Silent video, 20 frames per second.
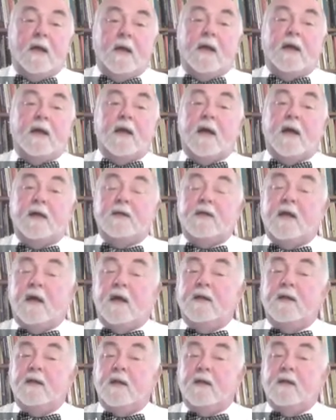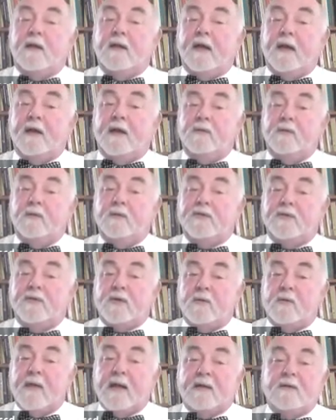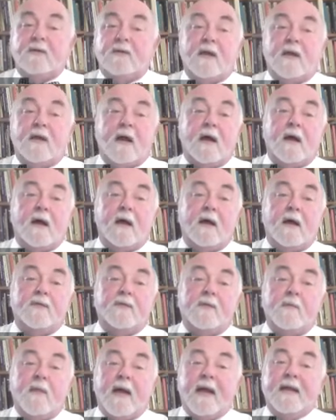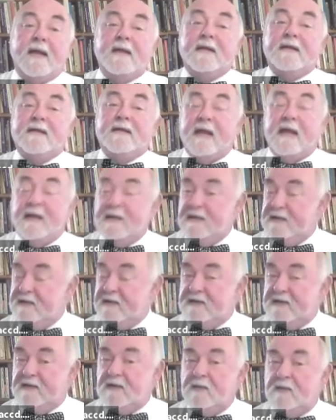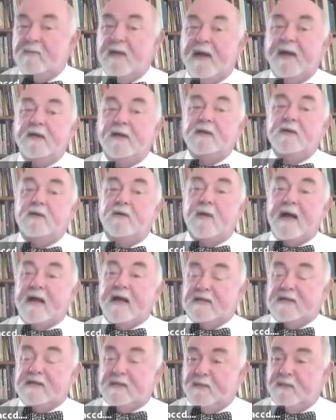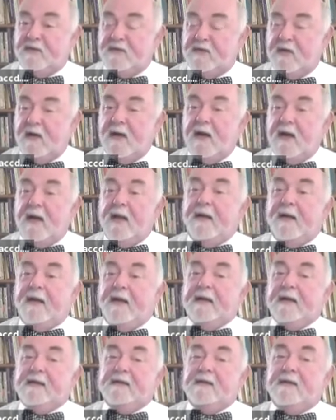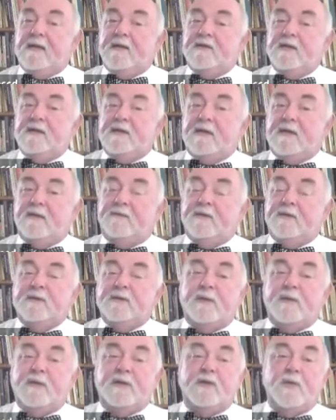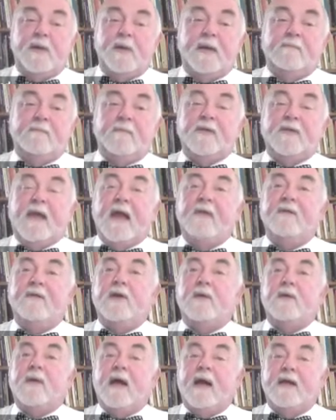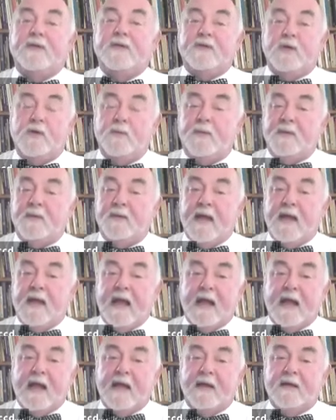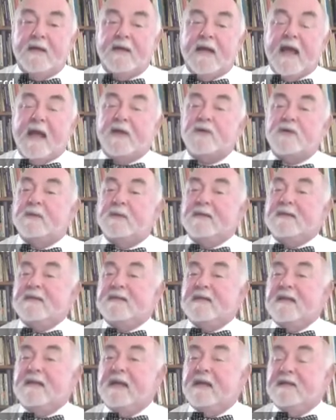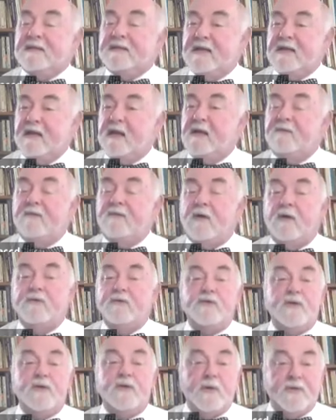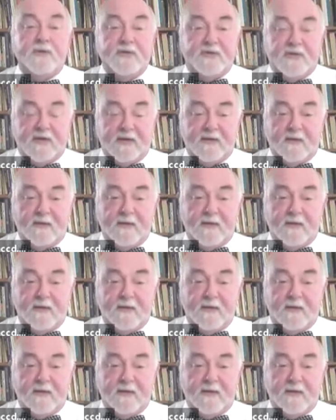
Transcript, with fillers: Kant, on the other hand, was correct. Uh, the mind attends, the mind grasps. It, there's a difference between having your eyes open and actually seeing. Seeing involves noticing,